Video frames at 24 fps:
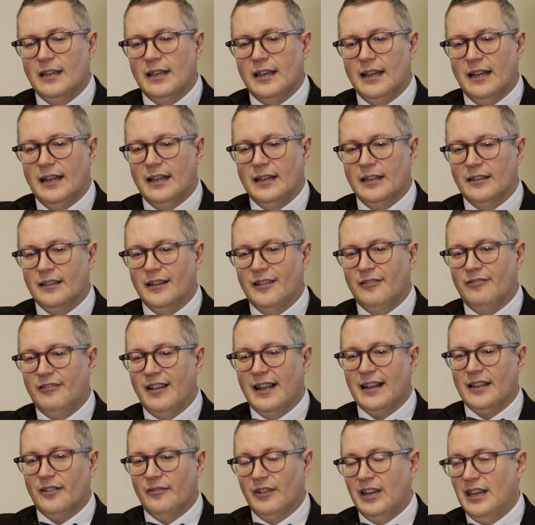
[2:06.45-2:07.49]
And
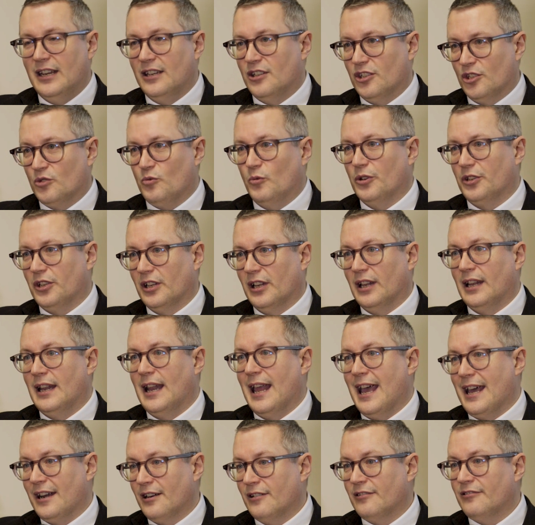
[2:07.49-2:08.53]
effectively, he just wanted a
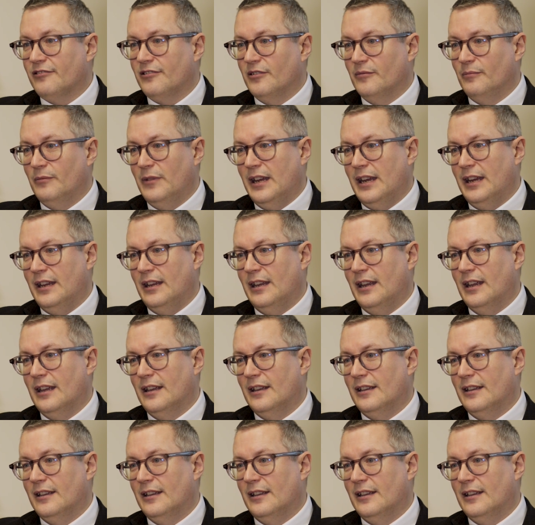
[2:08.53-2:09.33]
letter from me